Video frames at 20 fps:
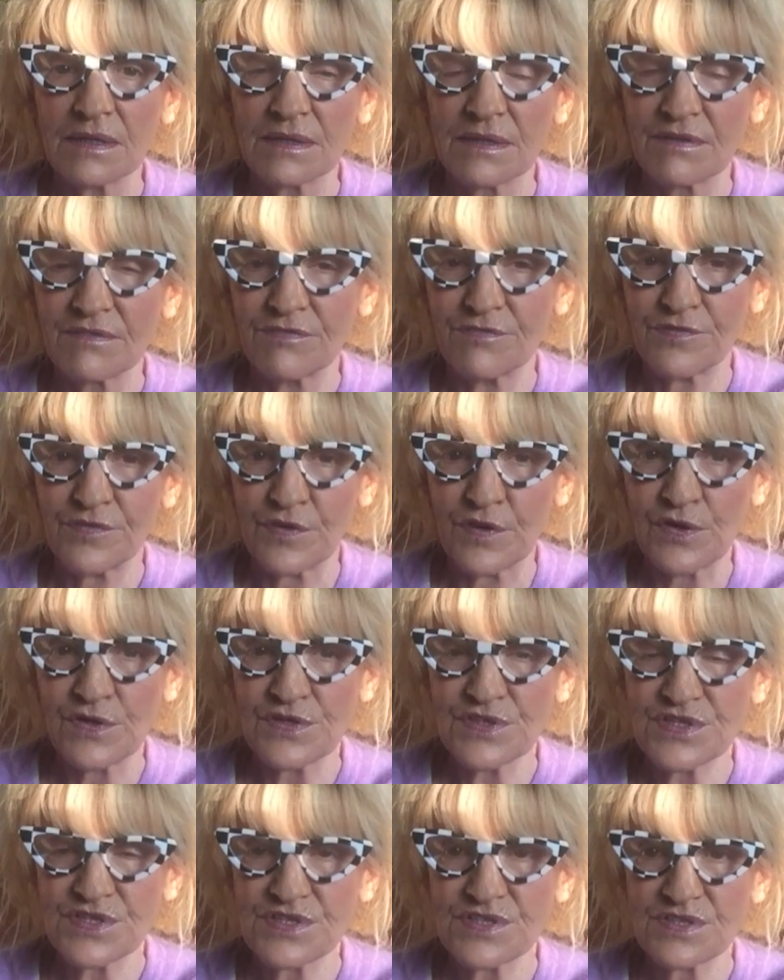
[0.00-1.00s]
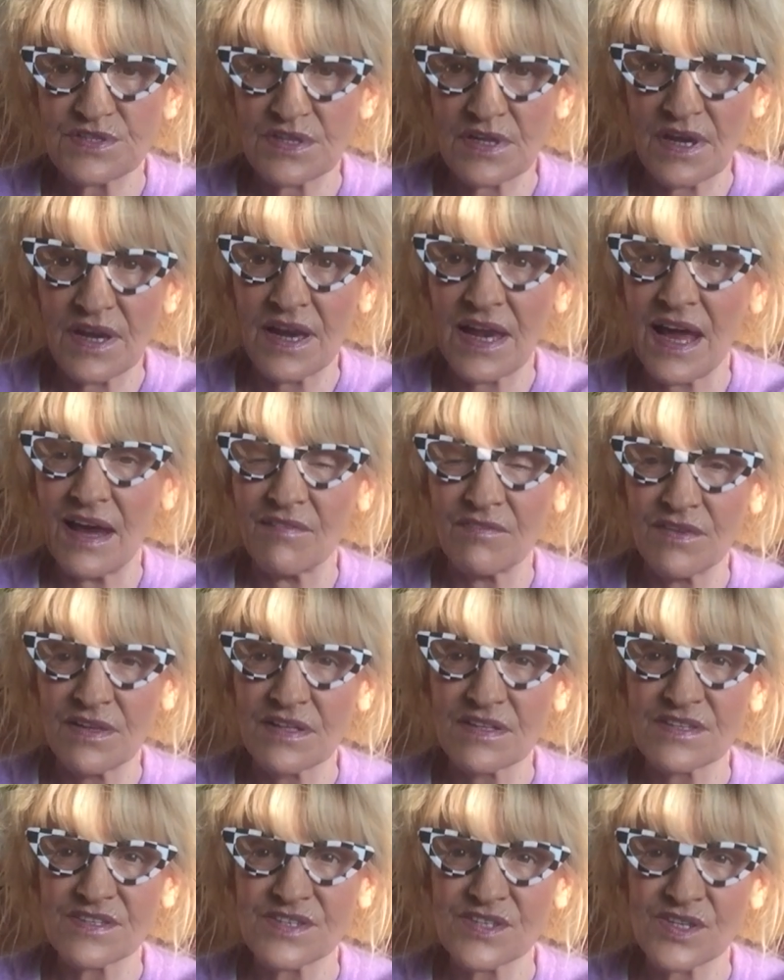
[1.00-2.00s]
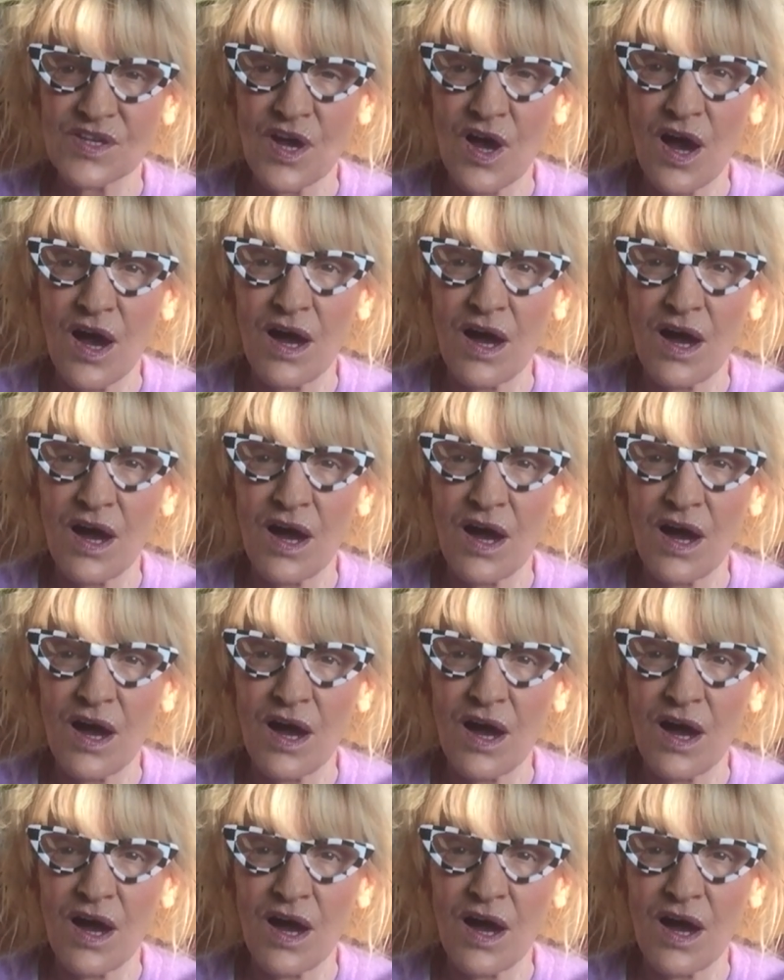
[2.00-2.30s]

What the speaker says: the first levels